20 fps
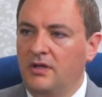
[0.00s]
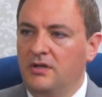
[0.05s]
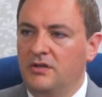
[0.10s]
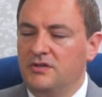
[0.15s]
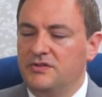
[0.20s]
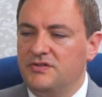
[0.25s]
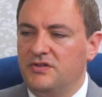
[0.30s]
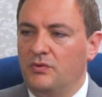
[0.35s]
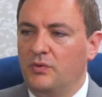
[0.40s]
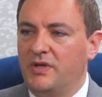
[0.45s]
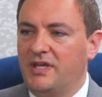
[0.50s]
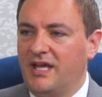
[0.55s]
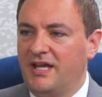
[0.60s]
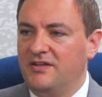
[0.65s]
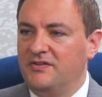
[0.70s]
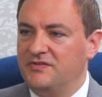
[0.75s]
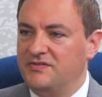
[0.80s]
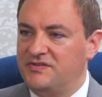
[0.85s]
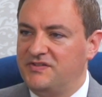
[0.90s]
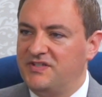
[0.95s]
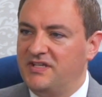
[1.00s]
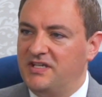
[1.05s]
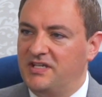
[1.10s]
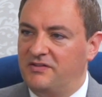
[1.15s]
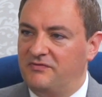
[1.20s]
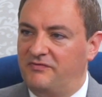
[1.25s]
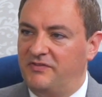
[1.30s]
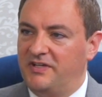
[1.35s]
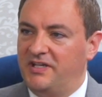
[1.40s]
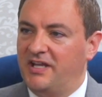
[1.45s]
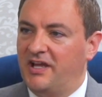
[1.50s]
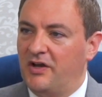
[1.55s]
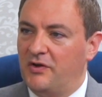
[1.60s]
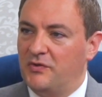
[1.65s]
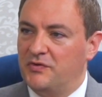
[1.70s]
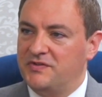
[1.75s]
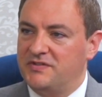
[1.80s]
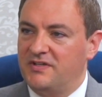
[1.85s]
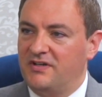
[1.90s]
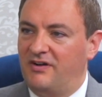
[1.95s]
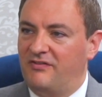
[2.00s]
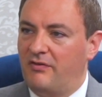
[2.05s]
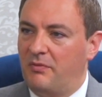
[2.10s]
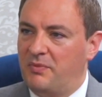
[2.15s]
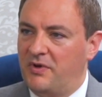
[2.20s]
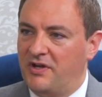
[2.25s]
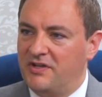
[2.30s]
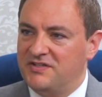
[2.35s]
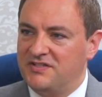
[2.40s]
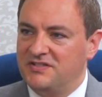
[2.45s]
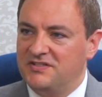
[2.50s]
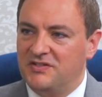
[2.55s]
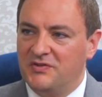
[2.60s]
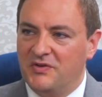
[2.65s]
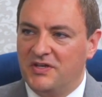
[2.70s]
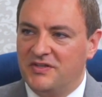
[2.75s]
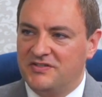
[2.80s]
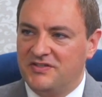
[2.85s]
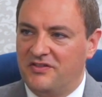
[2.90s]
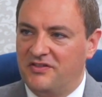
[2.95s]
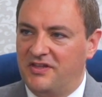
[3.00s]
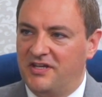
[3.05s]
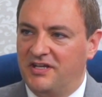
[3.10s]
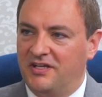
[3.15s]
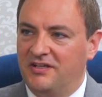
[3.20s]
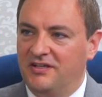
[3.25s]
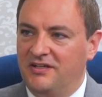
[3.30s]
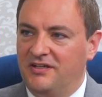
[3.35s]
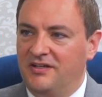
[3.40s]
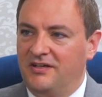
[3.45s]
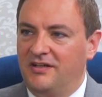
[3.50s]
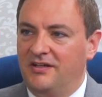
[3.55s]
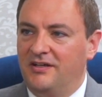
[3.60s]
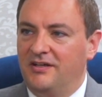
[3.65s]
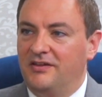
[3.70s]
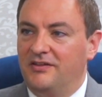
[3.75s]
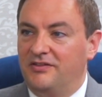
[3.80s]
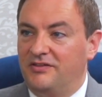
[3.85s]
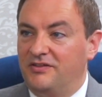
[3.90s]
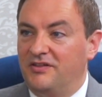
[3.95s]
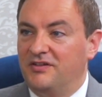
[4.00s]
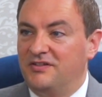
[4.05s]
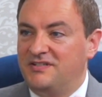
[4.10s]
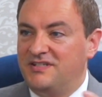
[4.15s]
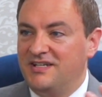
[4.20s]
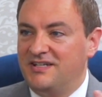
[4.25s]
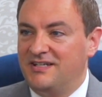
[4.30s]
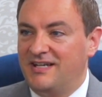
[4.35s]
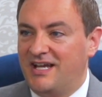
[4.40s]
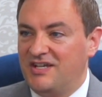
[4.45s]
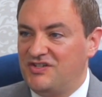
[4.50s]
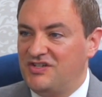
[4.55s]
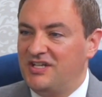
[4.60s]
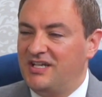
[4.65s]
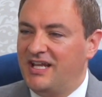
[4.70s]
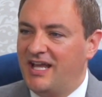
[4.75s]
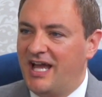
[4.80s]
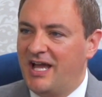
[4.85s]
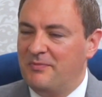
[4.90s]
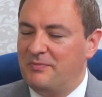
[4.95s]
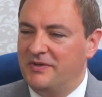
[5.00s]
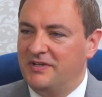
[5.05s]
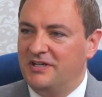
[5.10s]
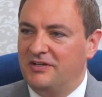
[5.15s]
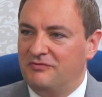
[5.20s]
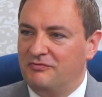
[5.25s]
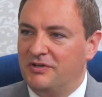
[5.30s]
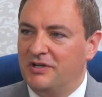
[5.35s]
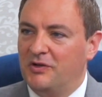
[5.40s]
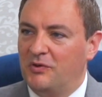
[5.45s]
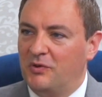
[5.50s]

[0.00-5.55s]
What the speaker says: So we can see videos of a person doing something that didn't actually happen in real